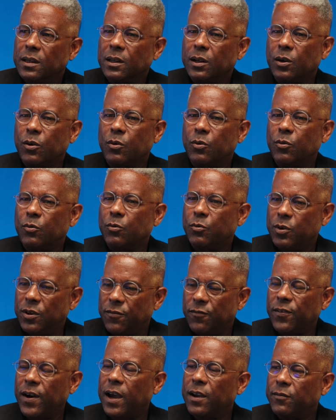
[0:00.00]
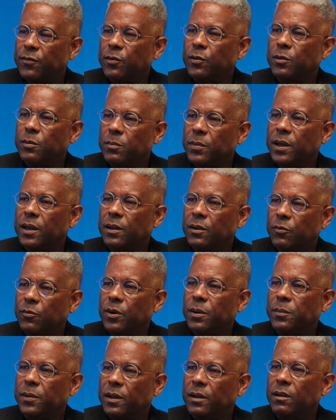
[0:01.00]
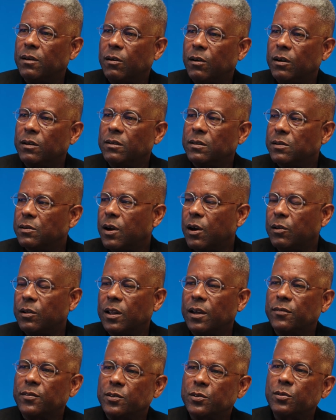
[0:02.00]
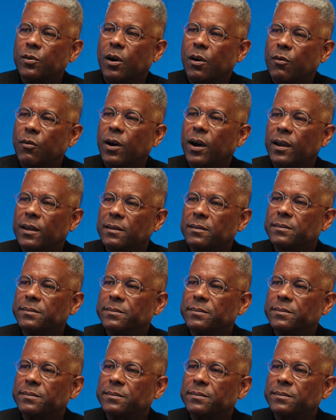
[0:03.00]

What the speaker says: we fight for the men and women on to our left and to our right.